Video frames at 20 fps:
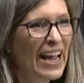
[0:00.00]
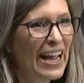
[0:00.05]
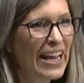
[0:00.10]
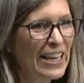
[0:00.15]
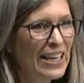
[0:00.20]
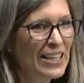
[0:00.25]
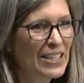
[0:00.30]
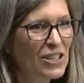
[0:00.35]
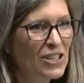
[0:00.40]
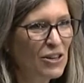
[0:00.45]

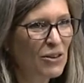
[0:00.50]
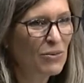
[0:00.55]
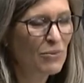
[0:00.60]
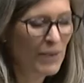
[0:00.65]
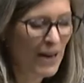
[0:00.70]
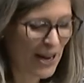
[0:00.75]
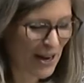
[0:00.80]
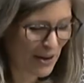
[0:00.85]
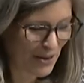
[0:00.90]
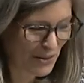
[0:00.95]
and
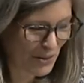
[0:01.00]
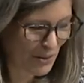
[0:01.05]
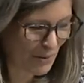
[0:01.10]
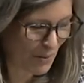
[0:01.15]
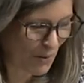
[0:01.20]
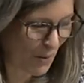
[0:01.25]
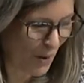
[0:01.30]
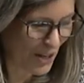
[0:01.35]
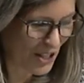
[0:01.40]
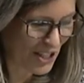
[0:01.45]
around
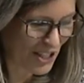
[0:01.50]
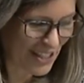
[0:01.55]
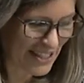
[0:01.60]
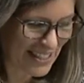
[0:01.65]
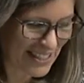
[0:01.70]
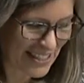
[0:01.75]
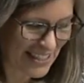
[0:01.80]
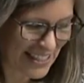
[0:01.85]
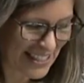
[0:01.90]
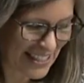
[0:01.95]

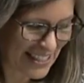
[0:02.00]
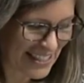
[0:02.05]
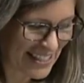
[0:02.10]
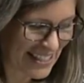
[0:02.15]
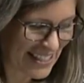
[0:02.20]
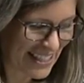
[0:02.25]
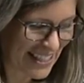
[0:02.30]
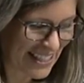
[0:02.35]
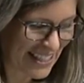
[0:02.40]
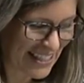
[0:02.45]
Washington,
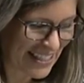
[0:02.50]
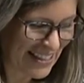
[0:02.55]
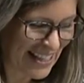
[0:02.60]
D.C.,